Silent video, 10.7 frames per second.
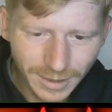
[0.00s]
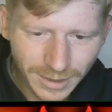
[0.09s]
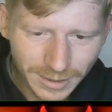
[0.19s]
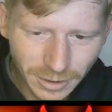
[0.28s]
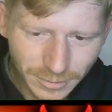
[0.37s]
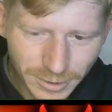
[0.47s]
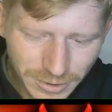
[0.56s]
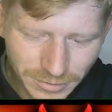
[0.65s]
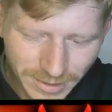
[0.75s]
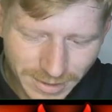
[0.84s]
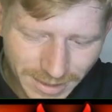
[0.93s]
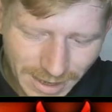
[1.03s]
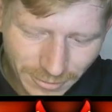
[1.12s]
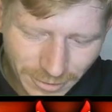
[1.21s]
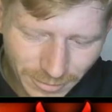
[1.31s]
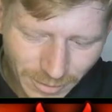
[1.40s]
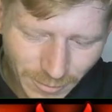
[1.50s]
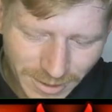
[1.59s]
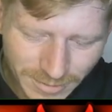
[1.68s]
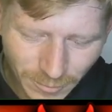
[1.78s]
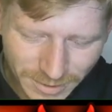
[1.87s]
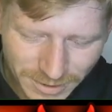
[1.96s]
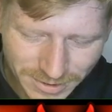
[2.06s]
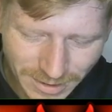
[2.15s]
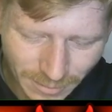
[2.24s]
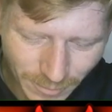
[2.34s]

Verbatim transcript: He's got a merge three there now. Come on, where's my witches at?